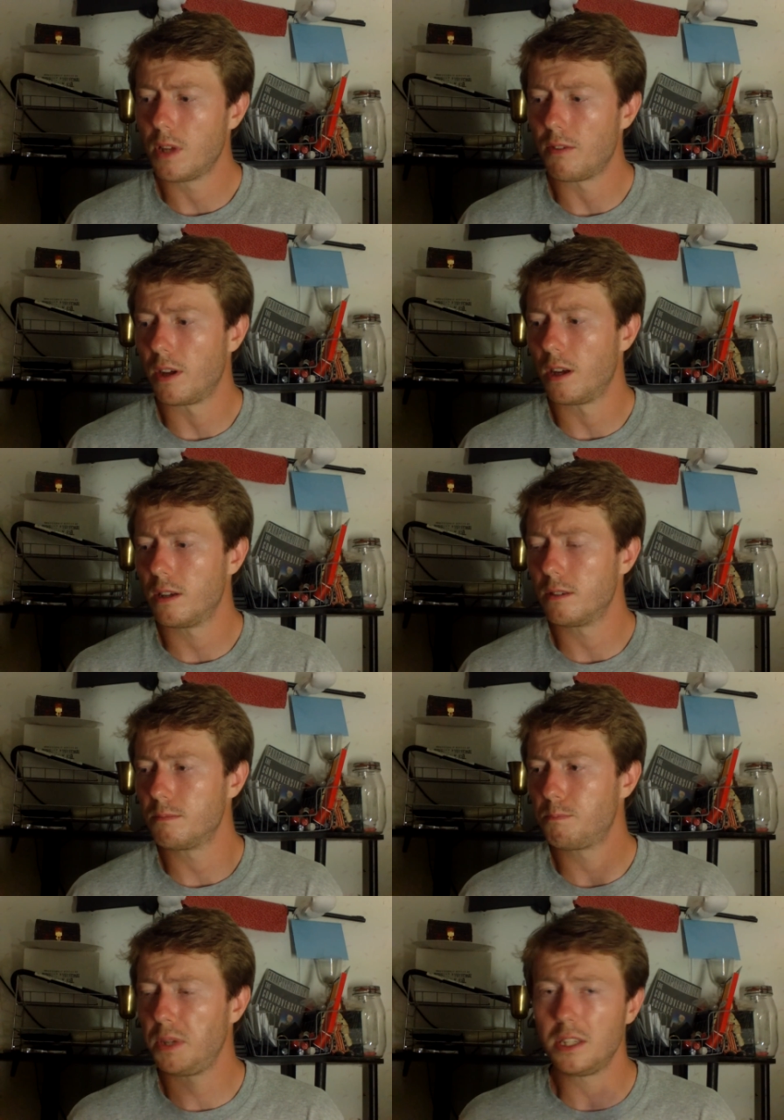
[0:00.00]
of a
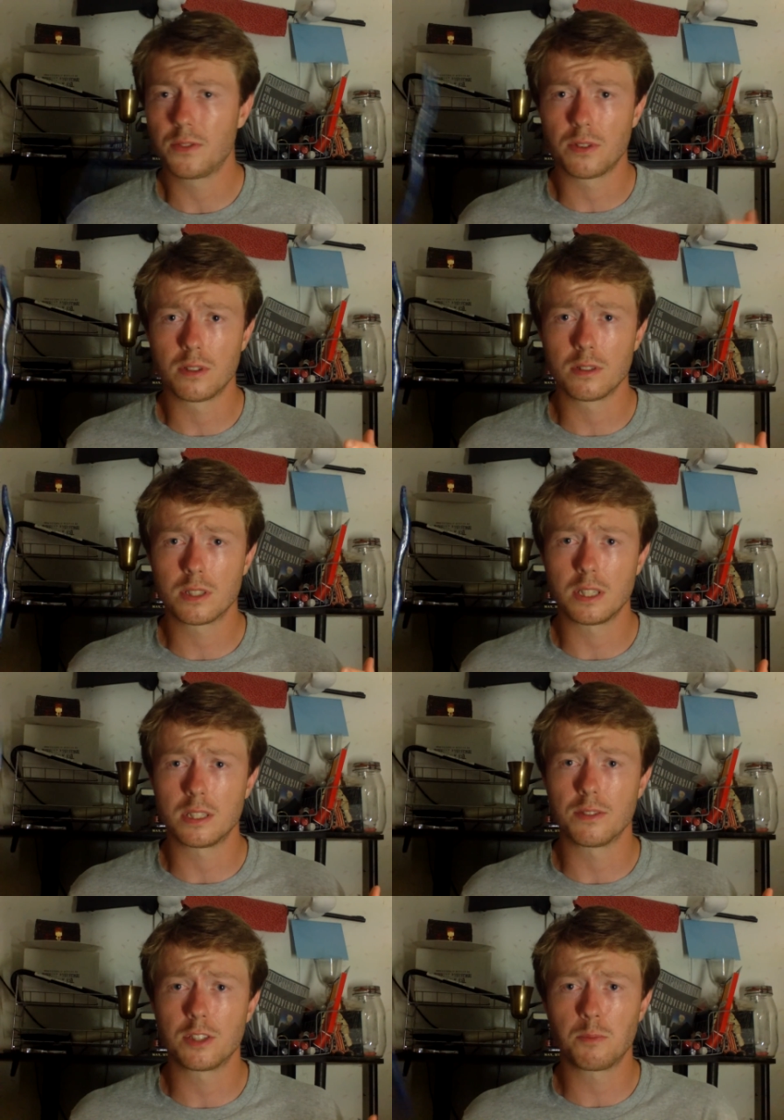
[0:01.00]
peaceful
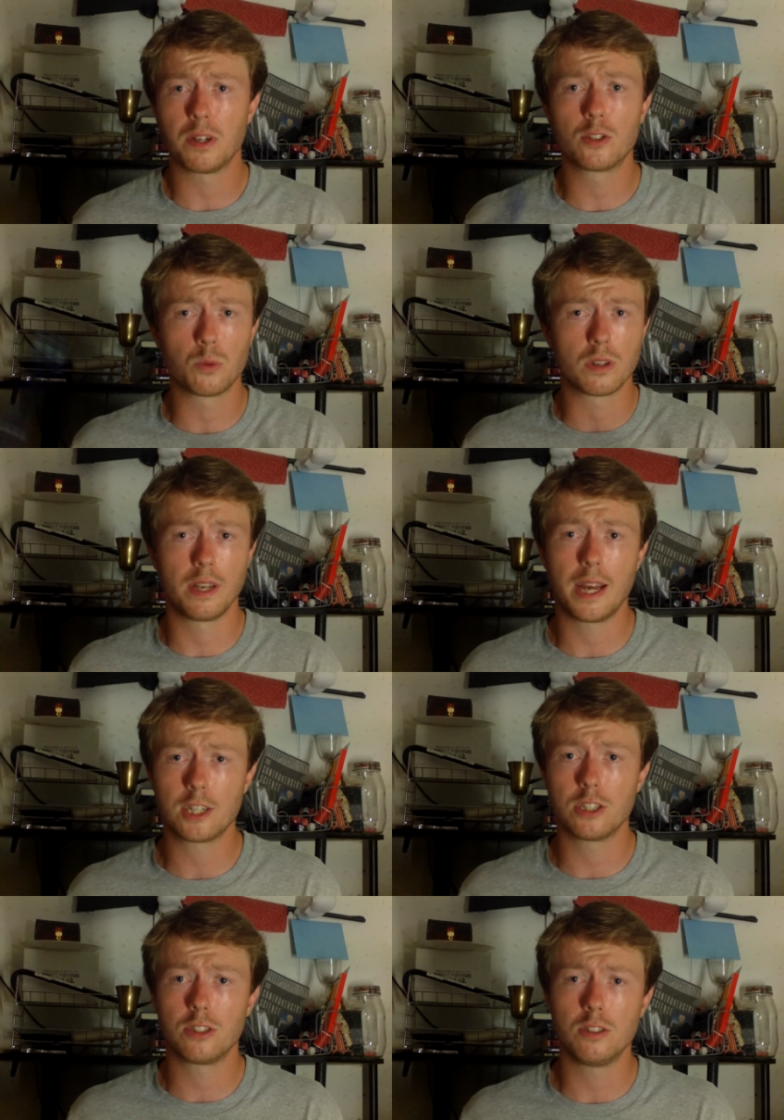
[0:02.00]
sense of spiritual
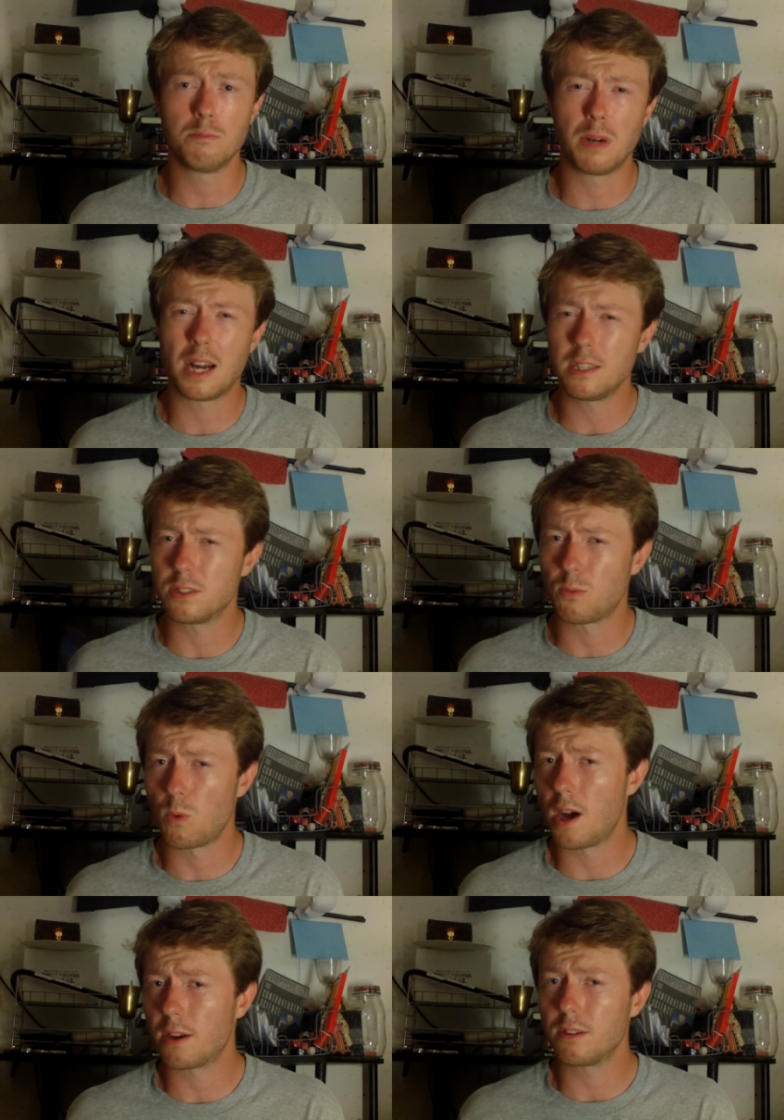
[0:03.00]
connection to bodies of
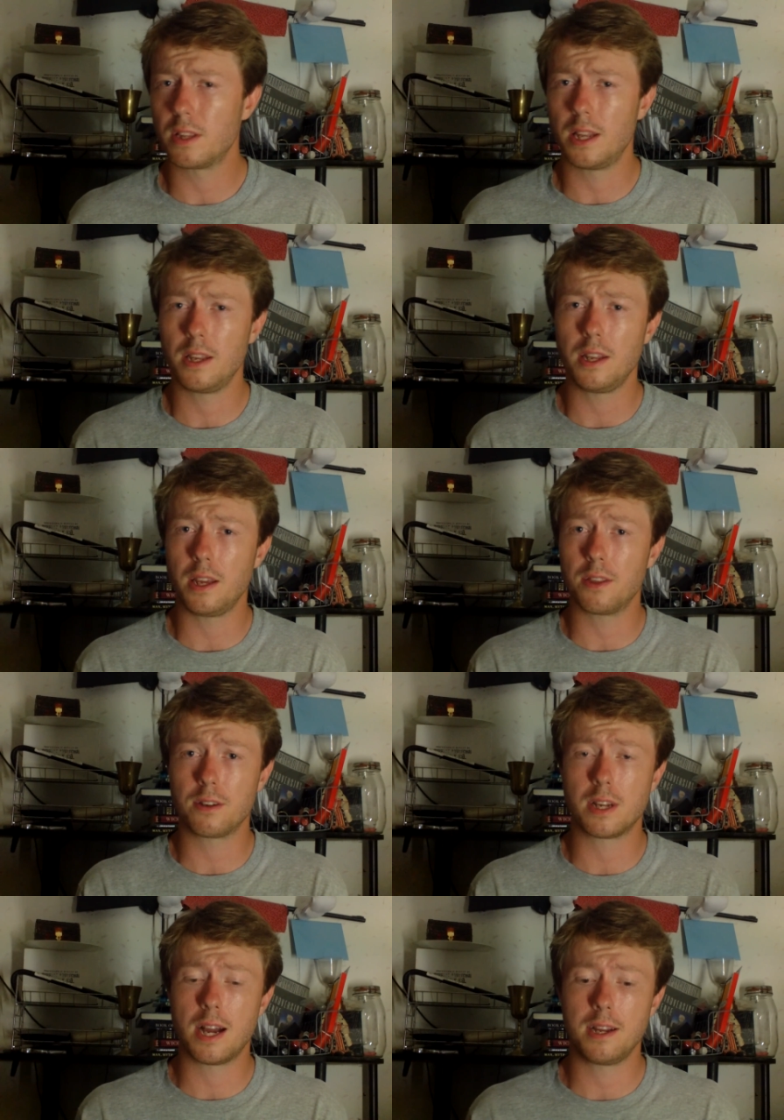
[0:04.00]
water than any
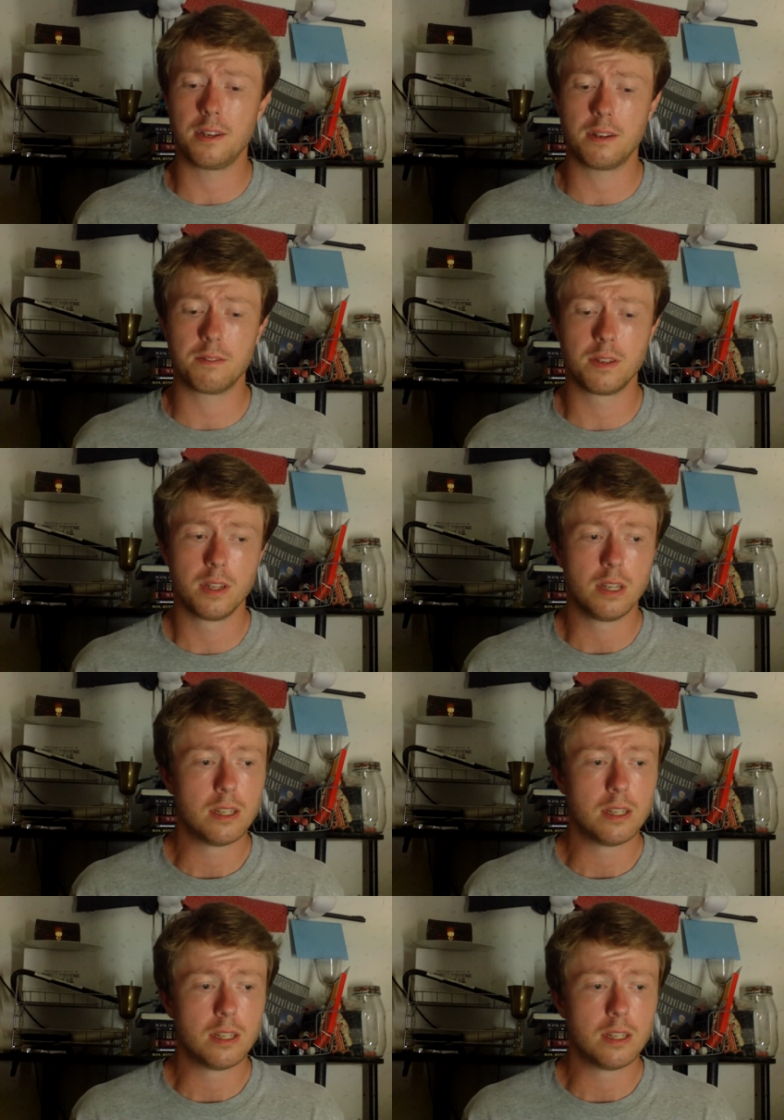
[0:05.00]
other kind of